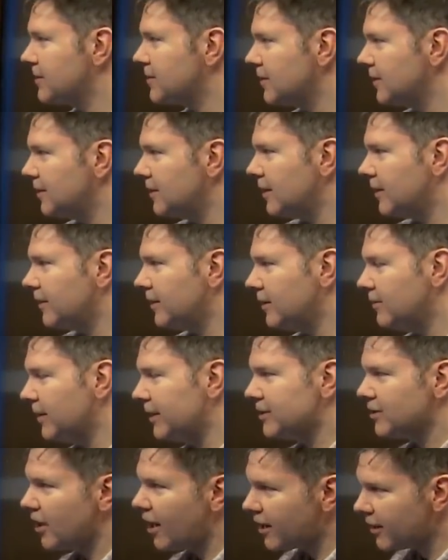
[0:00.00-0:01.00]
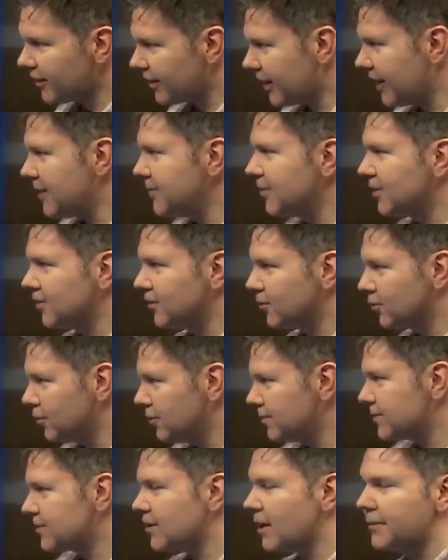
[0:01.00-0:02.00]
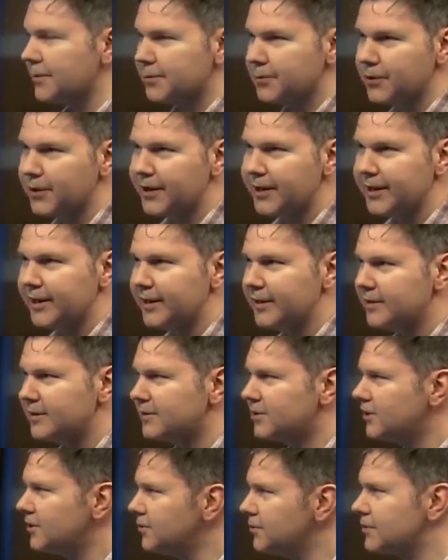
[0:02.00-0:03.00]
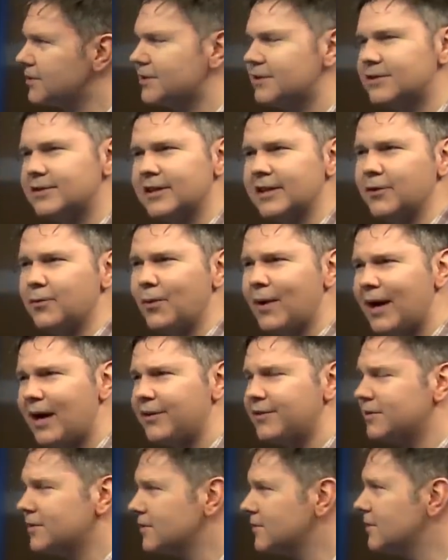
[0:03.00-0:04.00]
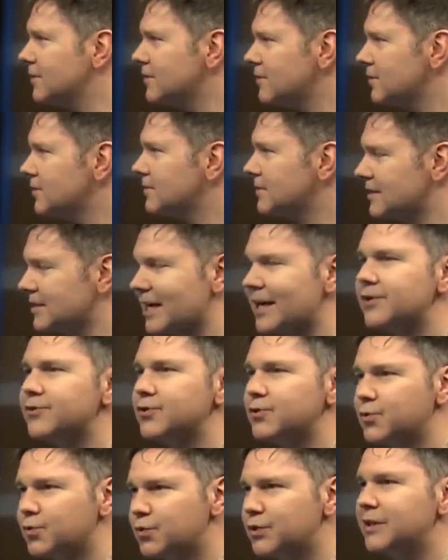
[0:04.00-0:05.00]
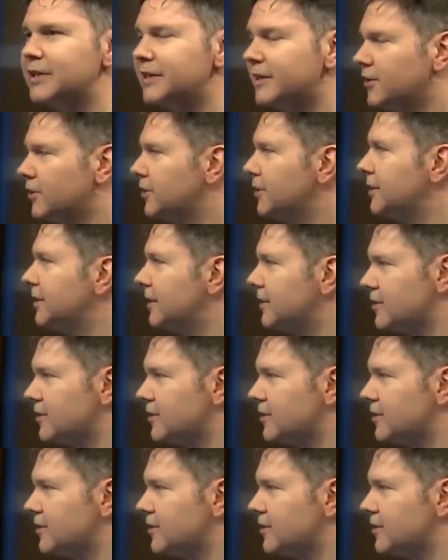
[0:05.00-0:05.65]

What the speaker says: And then my daughter came into the room, saw me playing it, and she was just like, wow, this sounds really good. And she